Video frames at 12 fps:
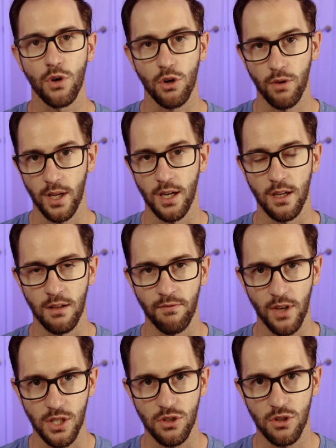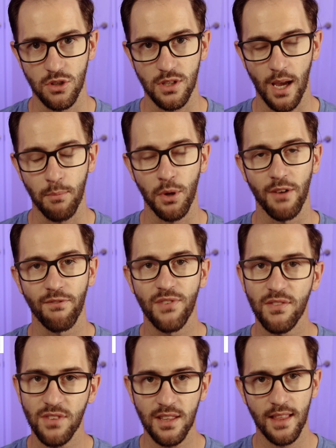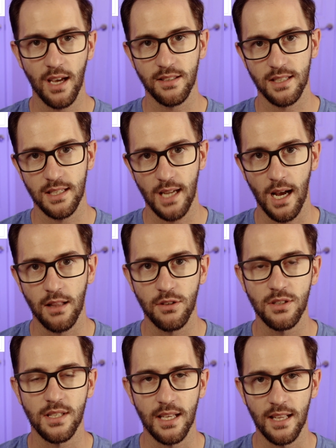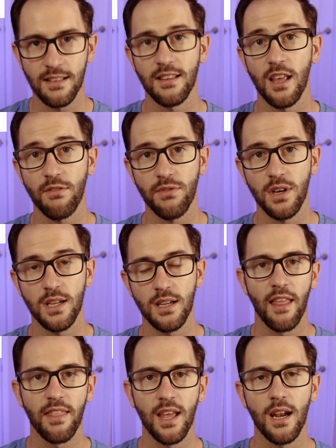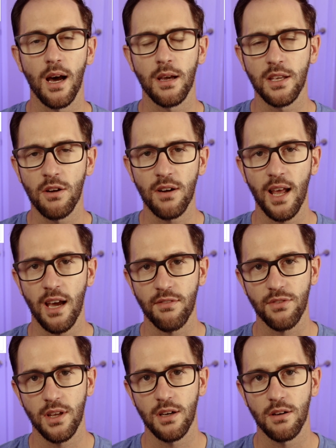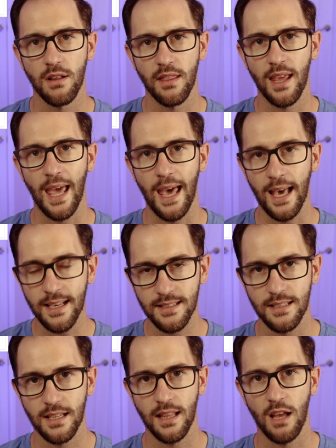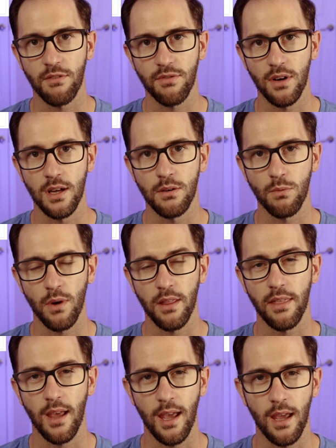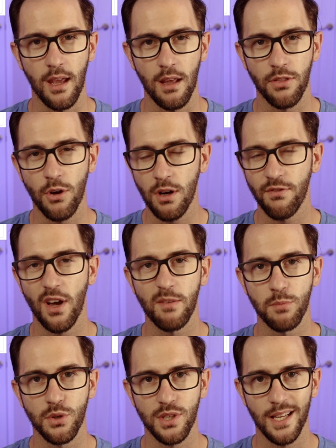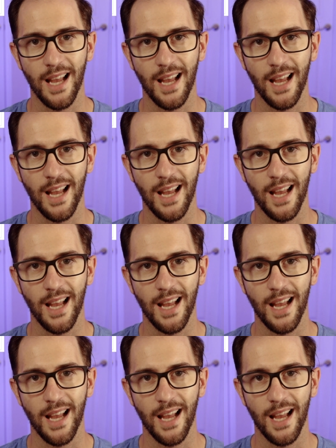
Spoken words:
accredited investors. I put a $50,000 into that fund. Then a year and a half later, they exited that fund with a 35%